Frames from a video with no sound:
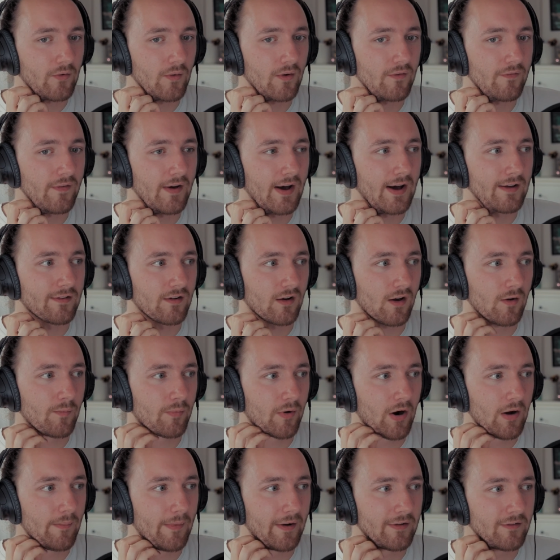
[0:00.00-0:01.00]
with has a good
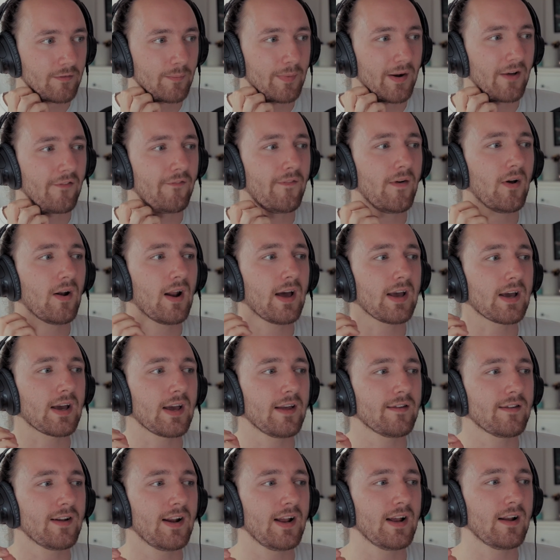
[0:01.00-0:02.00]
bromance. But I feel like
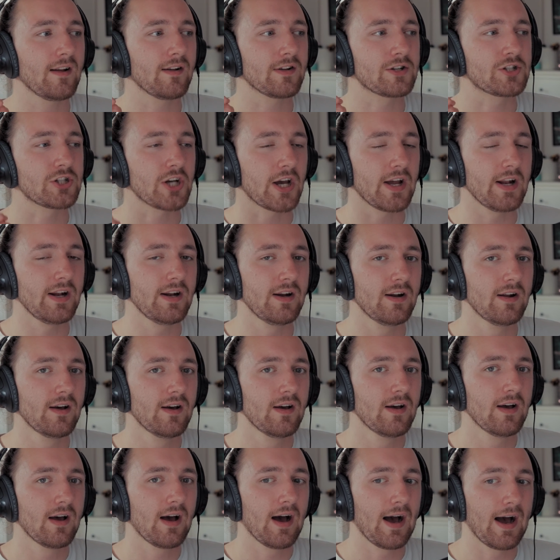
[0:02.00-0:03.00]
isn't it Jin
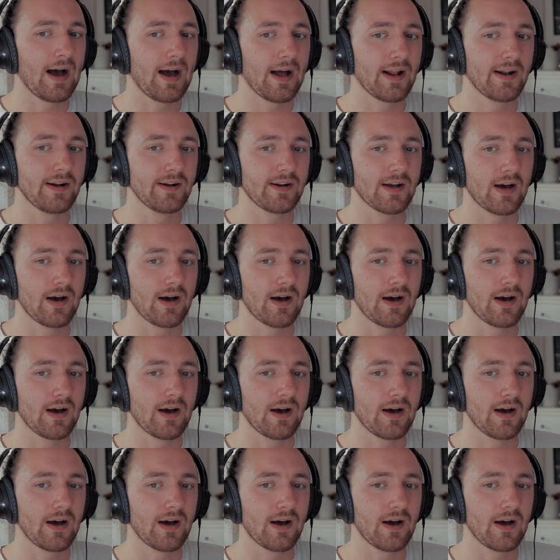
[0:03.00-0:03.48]
and